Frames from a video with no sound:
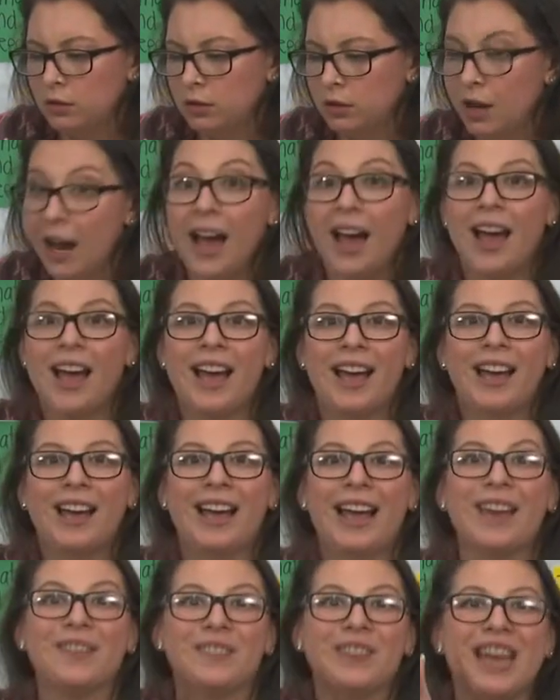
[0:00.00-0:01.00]
Ha,
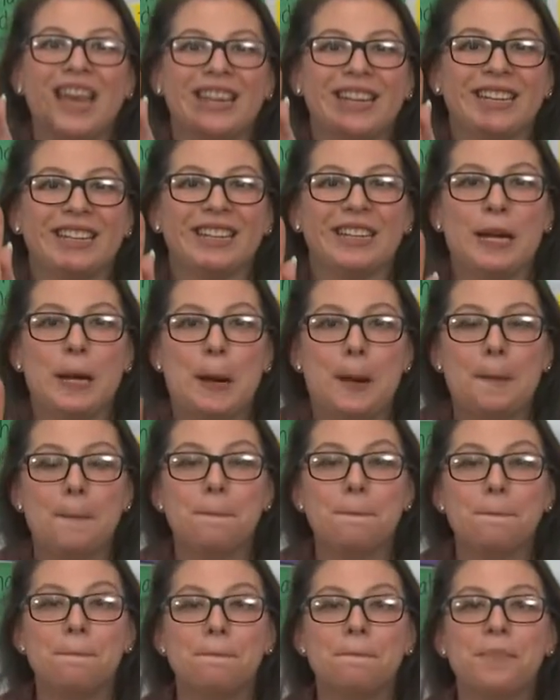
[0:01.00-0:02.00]
I've got it.
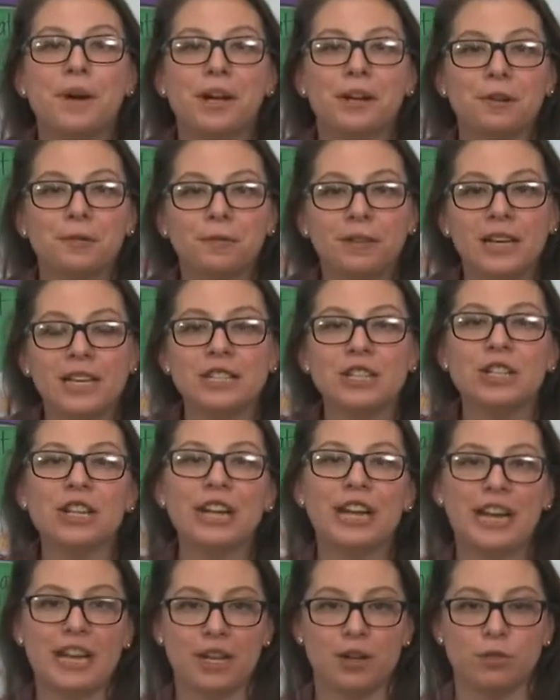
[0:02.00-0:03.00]
Butterflies are
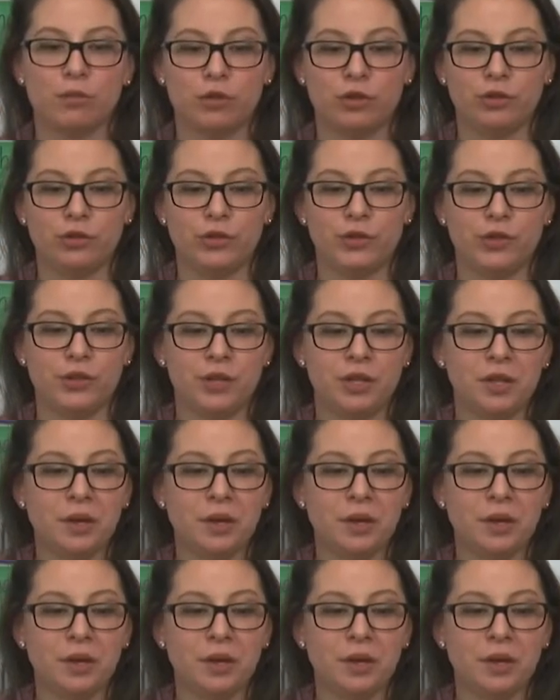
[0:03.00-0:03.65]
animals